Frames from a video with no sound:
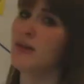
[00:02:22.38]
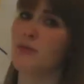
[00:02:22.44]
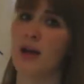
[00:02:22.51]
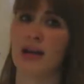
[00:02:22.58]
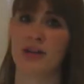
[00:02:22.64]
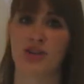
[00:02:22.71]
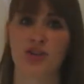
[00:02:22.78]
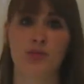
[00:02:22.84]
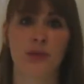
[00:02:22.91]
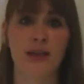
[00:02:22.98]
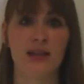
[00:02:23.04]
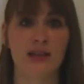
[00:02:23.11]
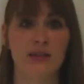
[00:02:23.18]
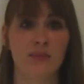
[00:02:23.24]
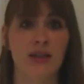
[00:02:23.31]
in mind. You
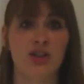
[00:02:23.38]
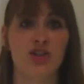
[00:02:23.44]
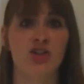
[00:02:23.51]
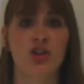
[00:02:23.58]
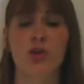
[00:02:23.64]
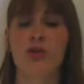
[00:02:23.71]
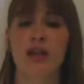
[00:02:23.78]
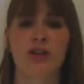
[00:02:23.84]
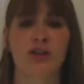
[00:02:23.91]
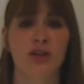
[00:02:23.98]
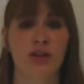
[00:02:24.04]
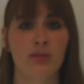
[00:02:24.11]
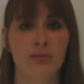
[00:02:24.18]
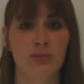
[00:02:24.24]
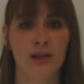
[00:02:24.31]
might show that
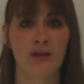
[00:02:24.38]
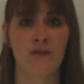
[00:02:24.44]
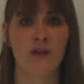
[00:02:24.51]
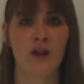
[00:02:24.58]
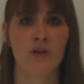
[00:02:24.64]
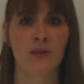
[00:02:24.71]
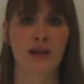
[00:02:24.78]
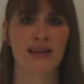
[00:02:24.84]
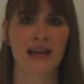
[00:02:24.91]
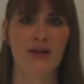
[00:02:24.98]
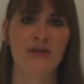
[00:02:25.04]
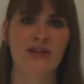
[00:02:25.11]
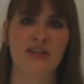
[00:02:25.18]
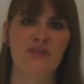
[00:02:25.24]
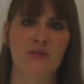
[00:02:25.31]
you're being followed by
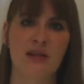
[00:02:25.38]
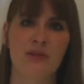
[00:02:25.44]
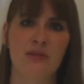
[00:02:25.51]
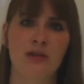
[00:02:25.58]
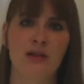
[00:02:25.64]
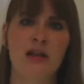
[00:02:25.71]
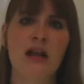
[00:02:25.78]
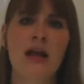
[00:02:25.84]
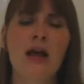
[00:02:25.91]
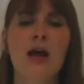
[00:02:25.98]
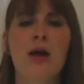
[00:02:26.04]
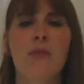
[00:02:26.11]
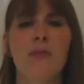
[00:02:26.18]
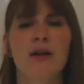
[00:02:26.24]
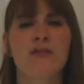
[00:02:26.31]
thousands of people,
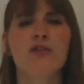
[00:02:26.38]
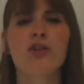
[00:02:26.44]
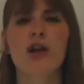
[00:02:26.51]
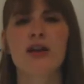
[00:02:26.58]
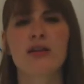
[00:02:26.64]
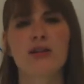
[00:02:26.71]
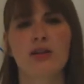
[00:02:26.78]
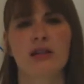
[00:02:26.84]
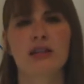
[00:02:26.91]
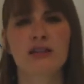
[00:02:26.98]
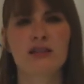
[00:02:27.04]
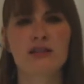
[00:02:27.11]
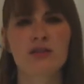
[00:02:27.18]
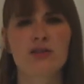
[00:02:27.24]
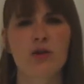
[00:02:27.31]
but if you're not in their
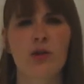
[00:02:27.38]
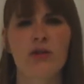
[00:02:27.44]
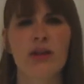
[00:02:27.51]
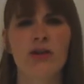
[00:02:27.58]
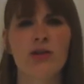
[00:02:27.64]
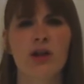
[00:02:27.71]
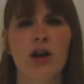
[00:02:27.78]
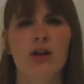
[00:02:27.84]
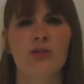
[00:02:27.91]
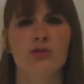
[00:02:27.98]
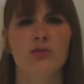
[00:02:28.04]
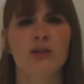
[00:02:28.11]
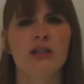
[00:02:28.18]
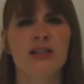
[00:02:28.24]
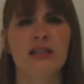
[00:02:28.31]
lists or they're not
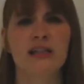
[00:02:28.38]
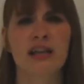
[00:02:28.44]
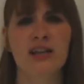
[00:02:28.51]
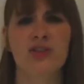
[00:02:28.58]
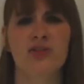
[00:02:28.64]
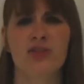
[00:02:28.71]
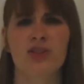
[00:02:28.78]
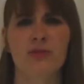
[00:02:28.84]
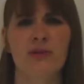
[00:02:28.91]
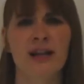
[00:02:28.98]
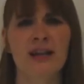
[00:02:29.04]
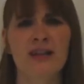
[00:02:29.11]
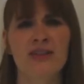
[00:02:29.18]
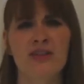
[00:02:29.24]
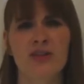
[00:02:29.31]
really engaged with your
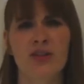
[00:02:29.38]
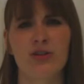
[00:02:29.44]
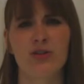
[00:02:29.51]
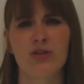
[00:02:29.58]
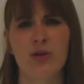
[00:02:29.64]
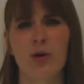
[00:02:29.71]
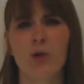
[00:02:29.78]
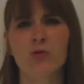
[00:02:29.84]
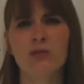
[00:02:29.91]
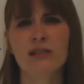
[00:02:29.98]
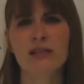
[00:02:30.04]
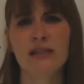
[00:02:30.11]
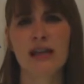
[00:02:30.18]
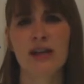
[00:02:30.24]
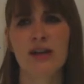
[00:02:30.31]
brand, they're
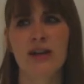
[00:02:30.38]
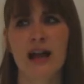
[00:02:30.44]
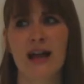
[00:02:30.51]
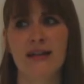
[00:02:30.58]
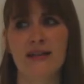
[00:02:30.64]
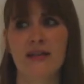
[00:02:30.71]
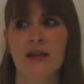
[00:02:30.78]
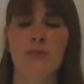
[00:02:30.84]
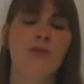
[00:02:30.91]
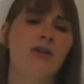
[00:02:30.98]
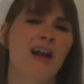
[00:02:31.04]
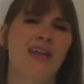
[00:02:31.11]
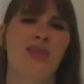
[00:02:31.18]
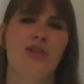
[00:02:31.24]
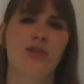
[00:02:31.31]
only there as a number
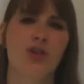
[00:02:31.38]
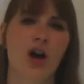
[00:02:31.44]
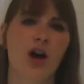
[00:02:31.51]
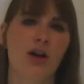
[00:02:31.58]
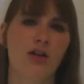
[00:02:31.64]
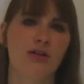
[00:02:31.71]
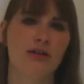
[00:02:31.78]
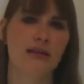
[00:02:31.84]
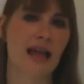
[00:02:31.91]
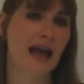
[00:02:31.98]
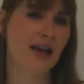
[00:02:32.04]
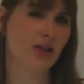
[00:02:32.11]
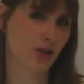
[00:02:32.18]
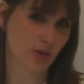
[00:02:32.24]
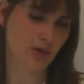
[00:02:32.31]
and they're not
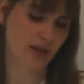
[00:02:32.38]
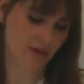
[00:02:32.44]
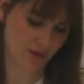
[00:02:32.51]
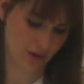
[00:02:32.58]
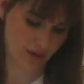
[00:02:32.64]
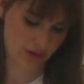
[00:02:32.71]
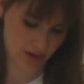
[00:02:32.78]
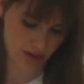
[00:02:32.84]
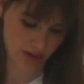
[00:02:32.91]
that useful to